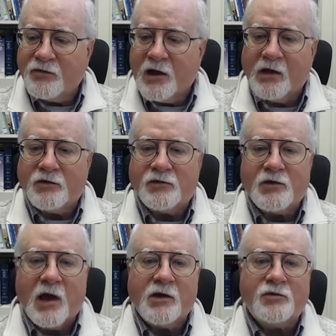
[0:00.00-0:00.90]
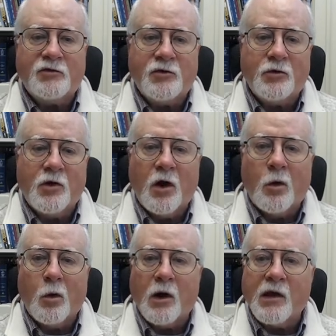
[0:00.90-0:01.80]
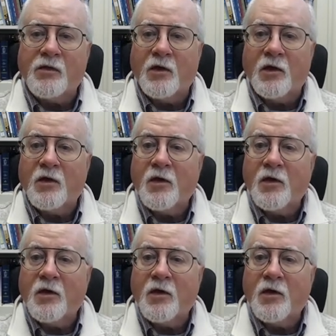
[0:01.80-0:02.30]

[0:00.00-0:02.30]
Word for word: dates, as you know, are in the